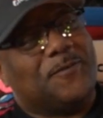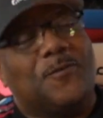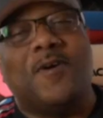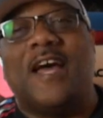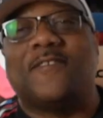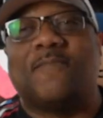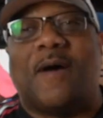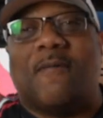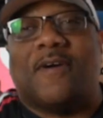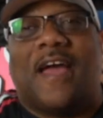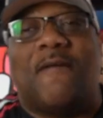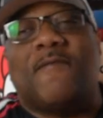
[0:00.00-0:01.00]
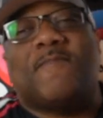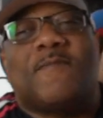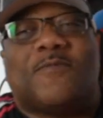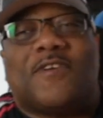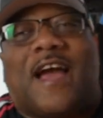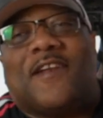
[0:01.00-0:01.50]
Who has a bobblehead? How many
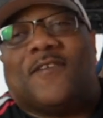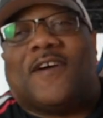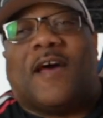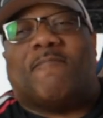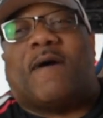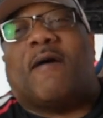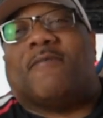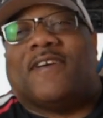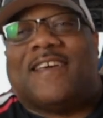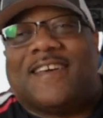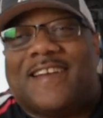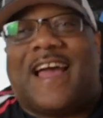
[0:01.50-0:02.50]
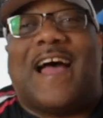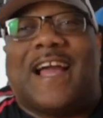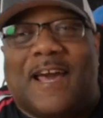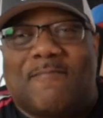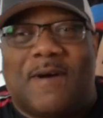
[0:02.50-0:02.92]
people y'all know got a bobblehead? I got a